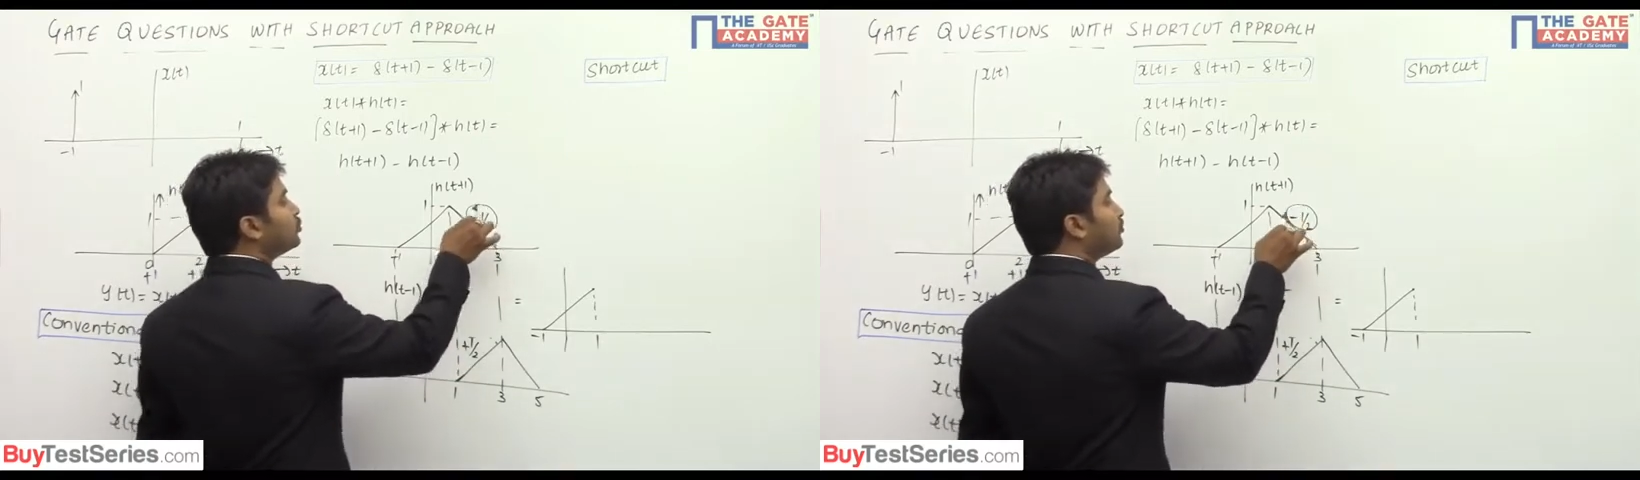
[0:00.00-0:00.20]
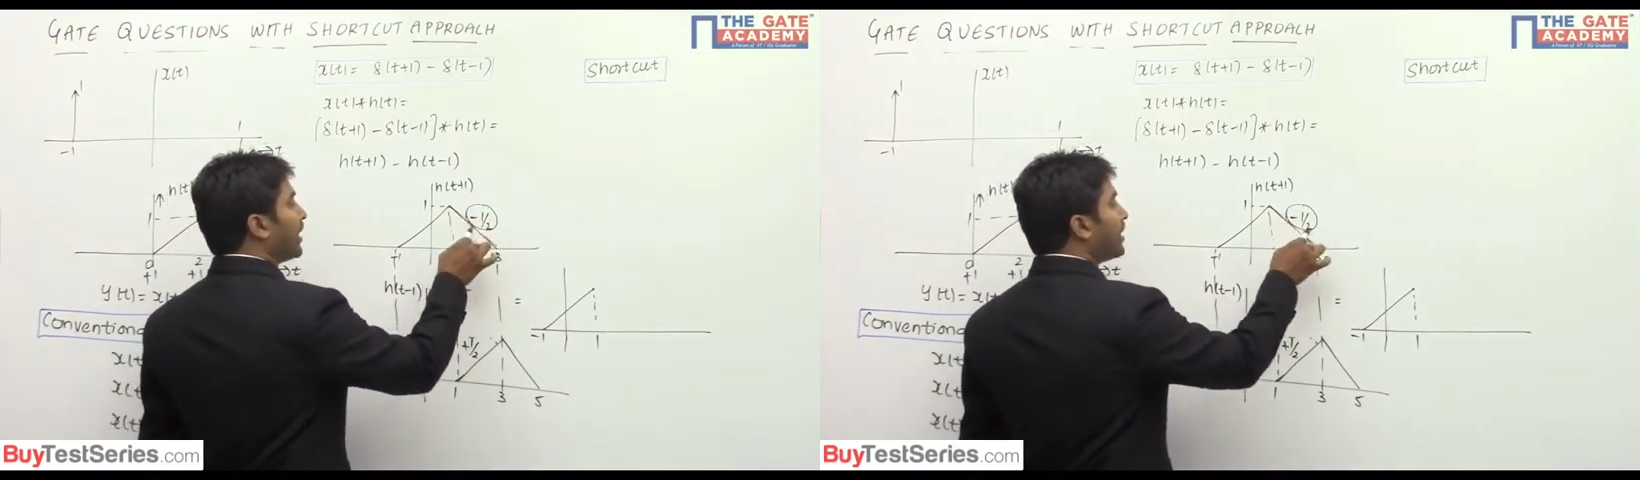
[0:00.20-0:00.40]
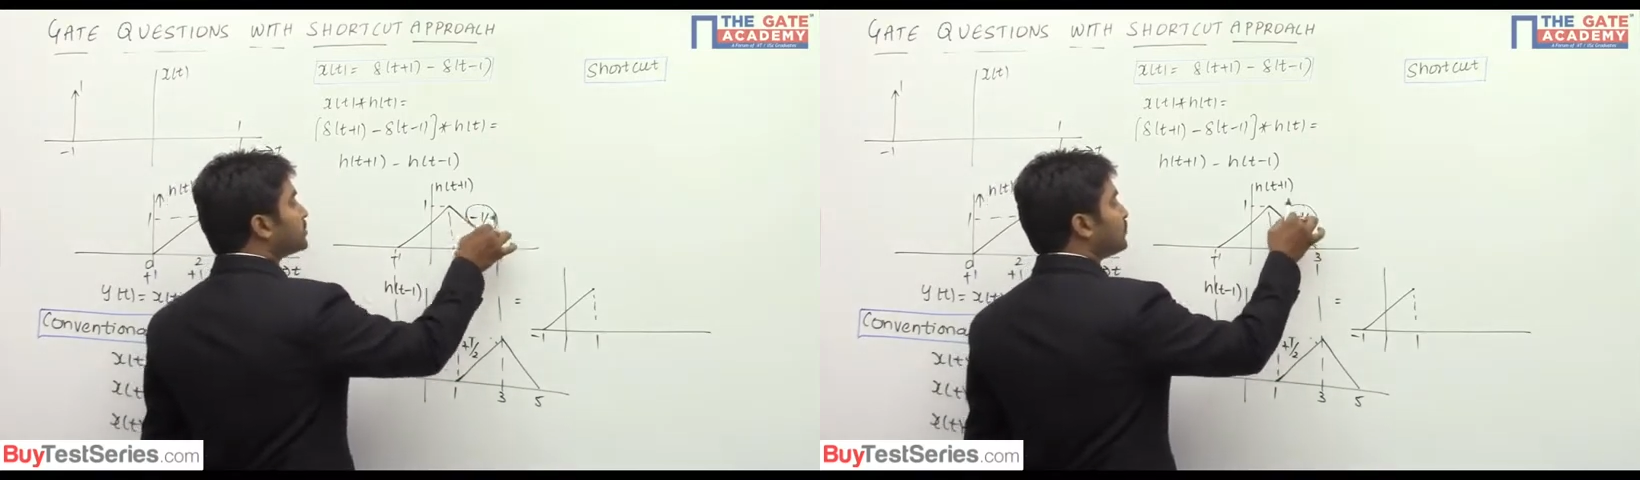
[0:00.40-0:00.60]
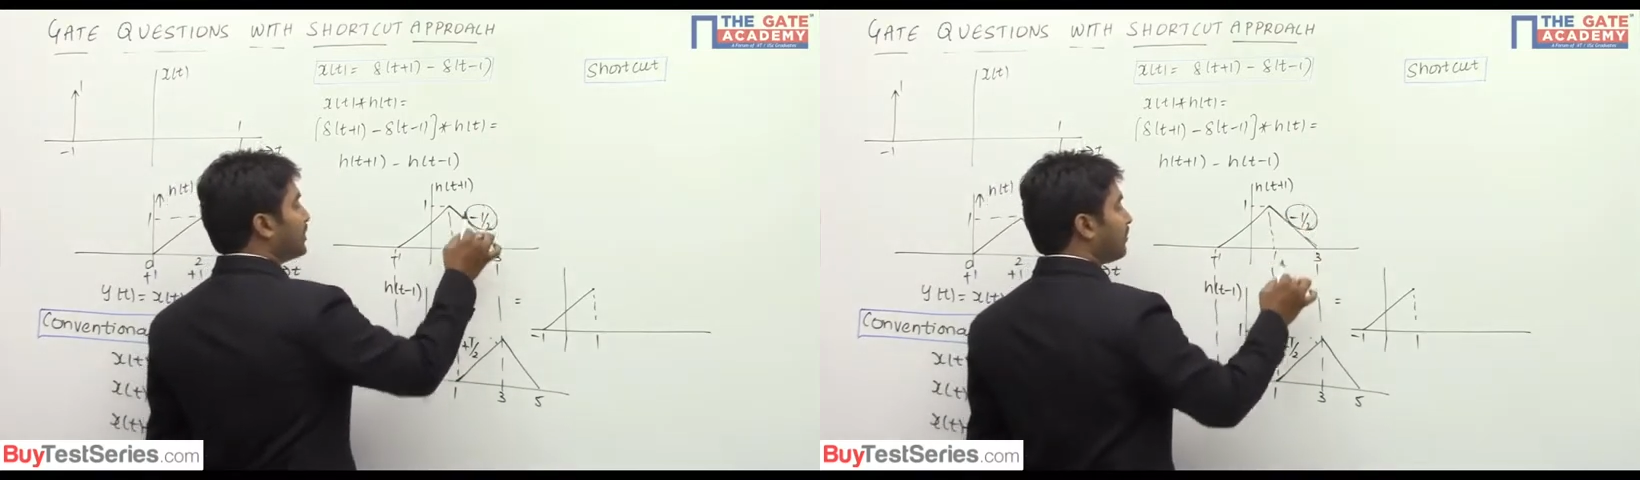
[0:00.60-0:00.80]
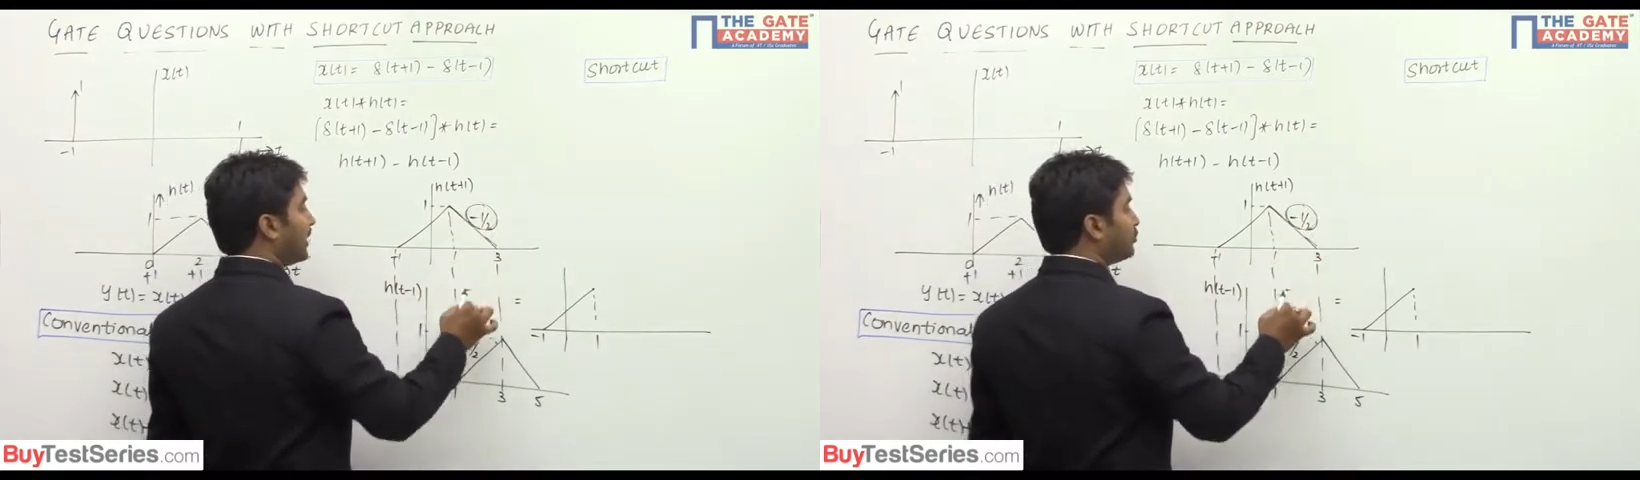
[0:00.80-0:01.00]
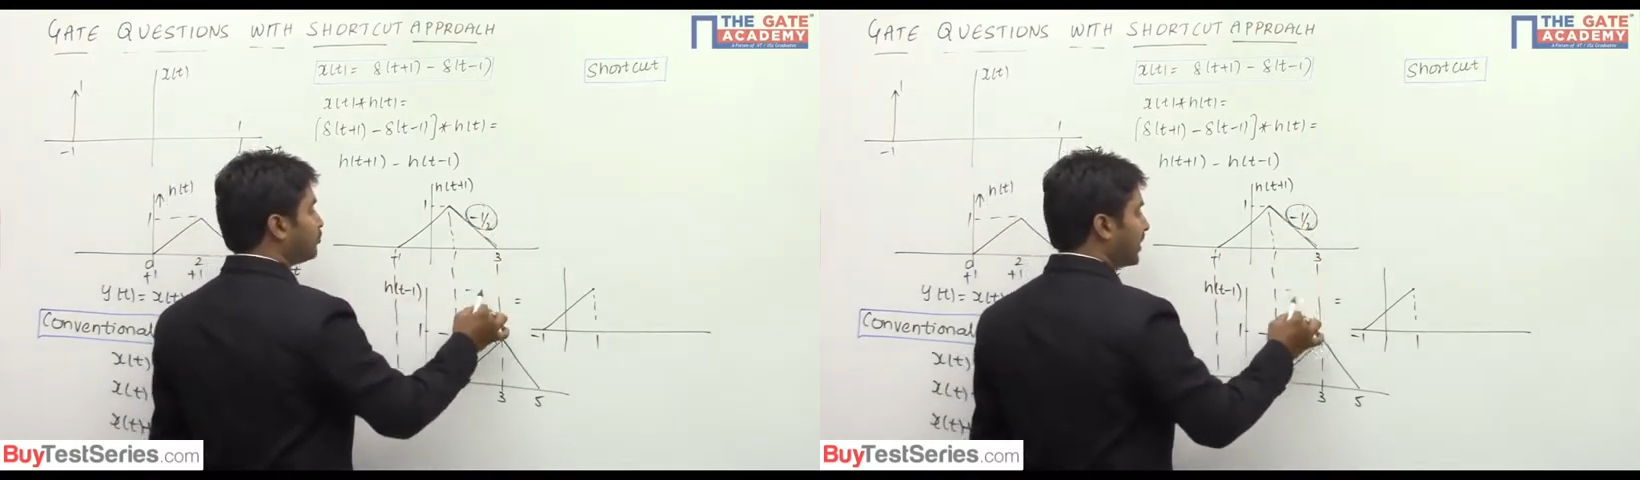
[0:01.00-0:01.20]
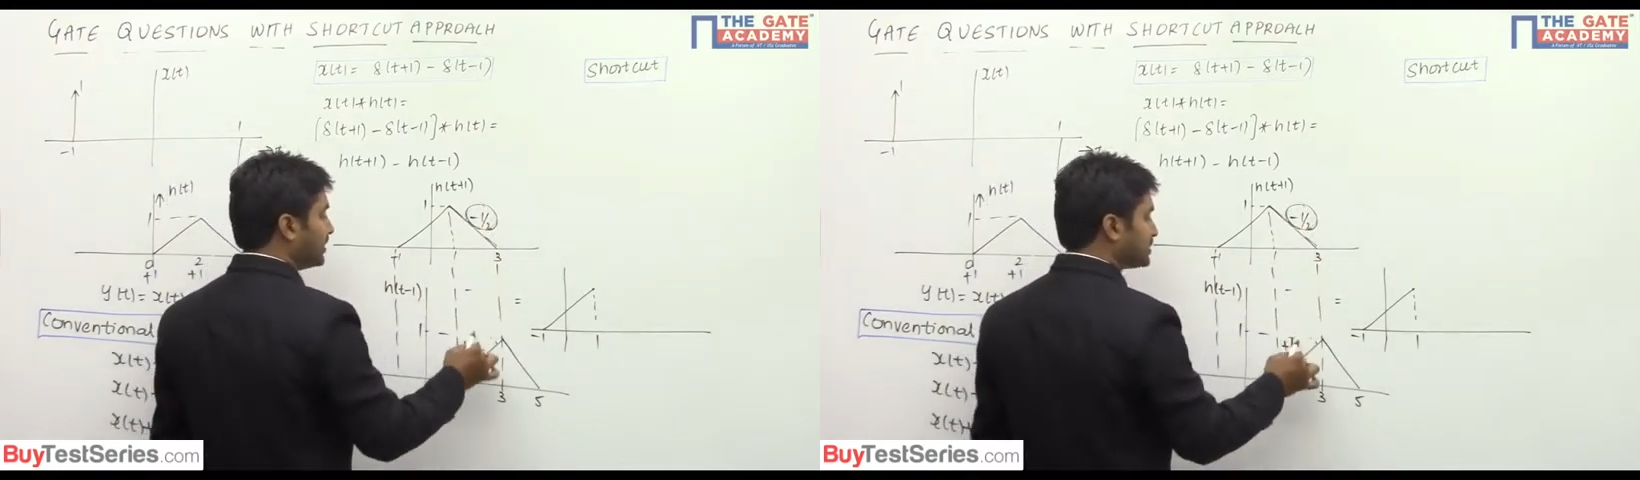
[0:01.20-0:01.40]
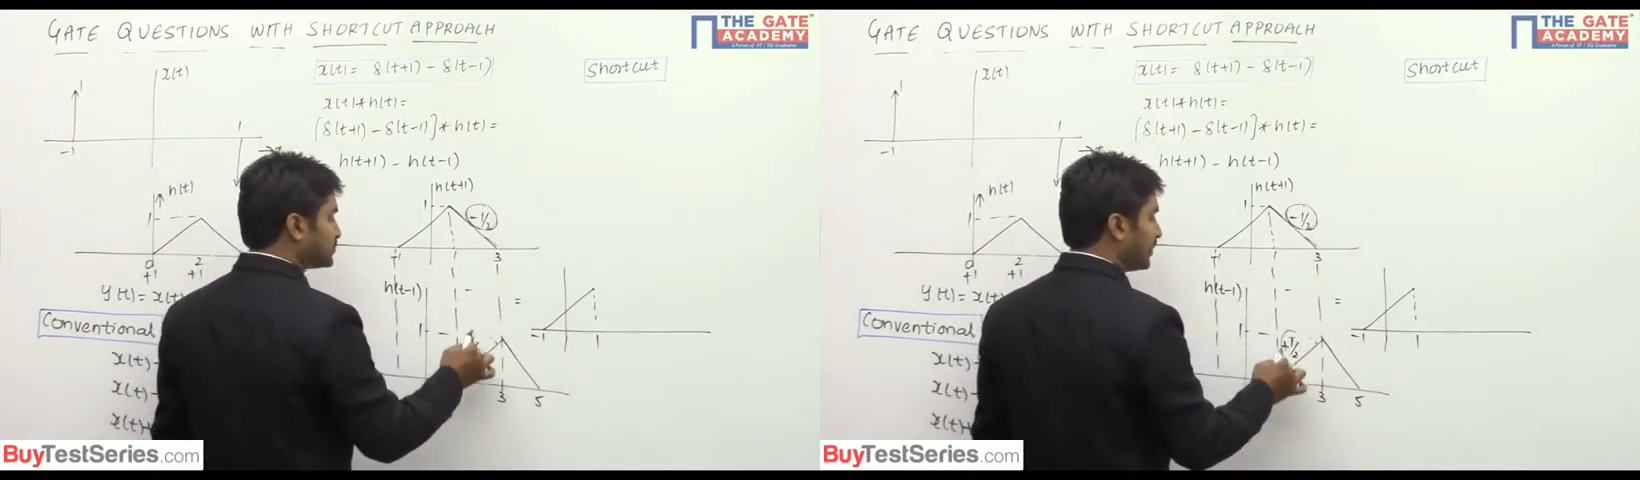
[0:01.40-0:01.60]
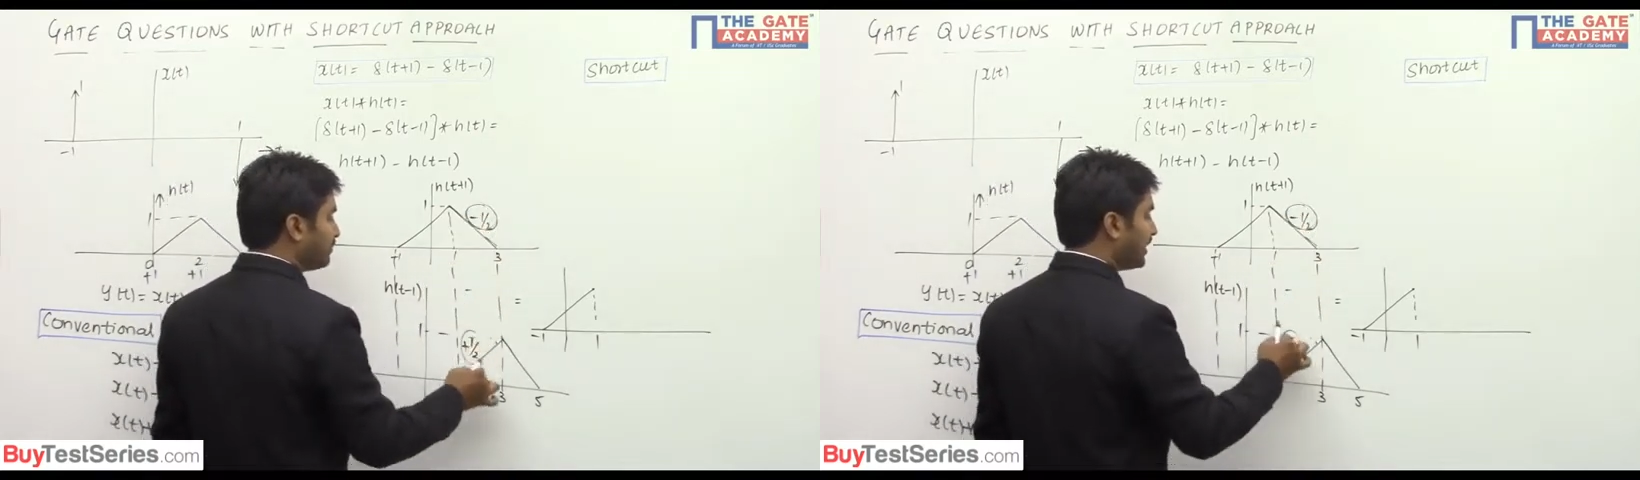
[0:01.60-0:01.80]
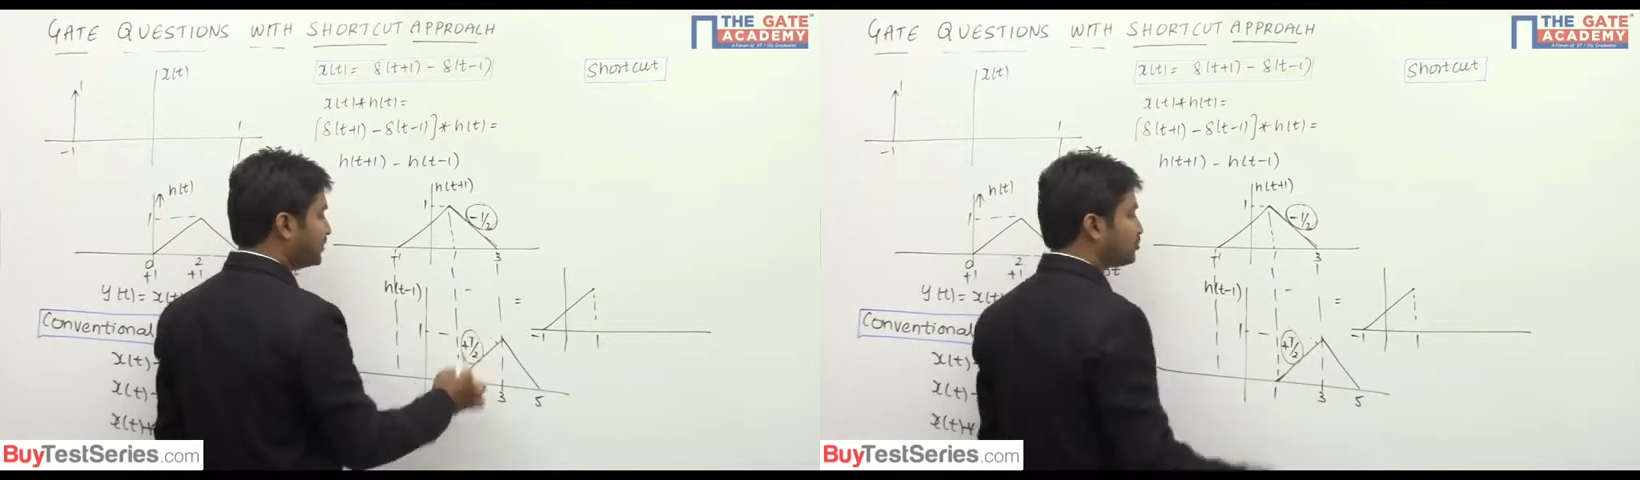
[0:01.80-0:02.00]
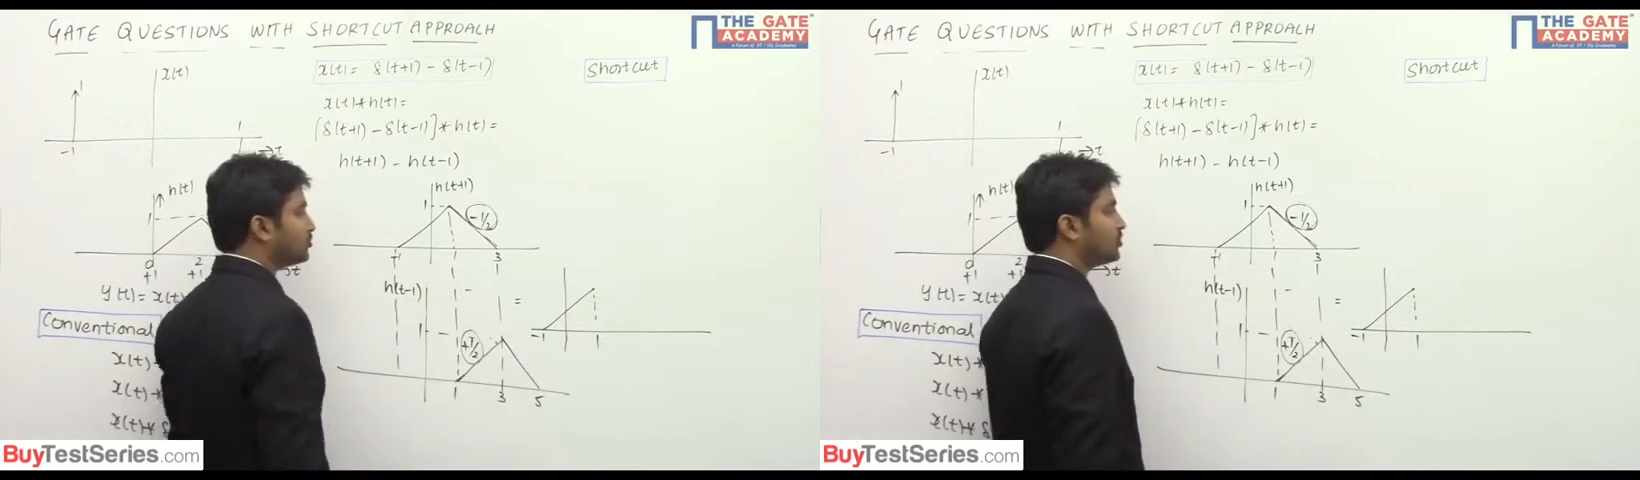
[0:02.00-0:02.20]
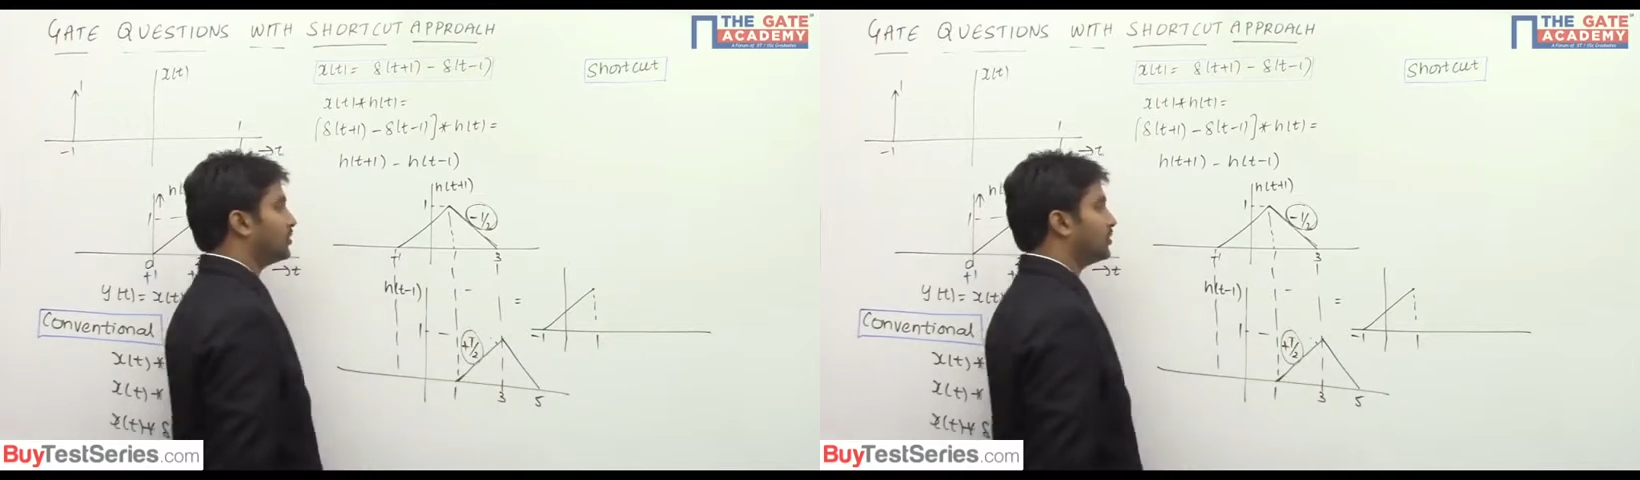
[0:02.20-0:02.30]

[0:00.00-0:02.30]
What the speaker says: to minus 1 by 2 minus 1 by 2,